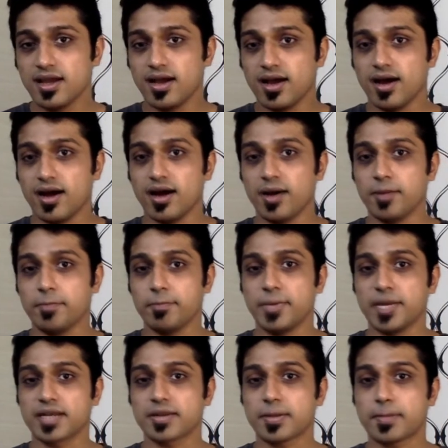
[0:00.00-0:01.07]

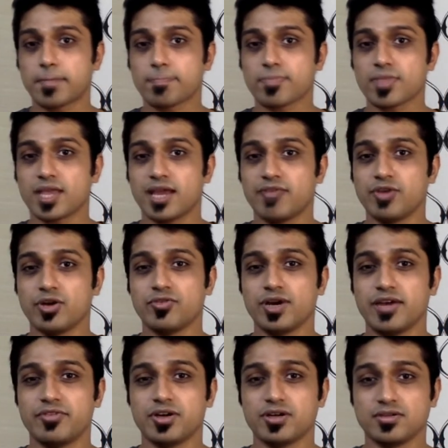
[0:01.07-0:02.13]
But have you
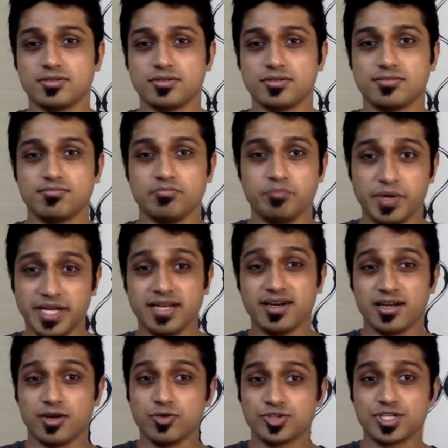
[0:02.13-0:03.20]
ever been
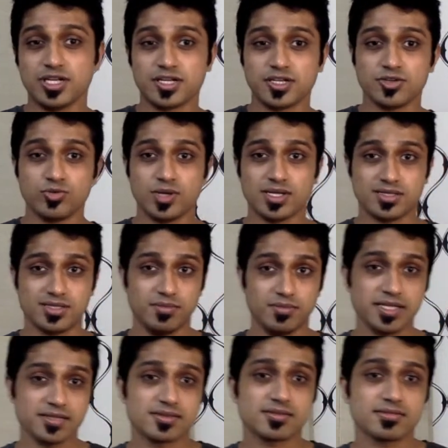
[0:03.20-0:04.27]
around children who are
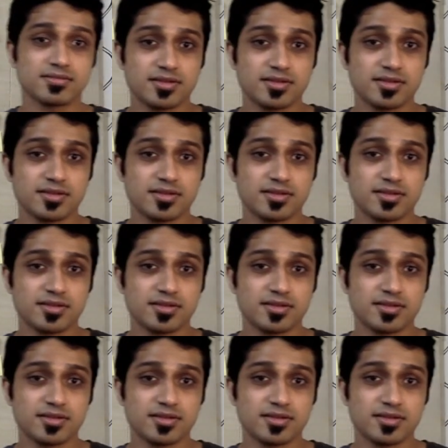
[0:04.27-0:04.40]
siblings?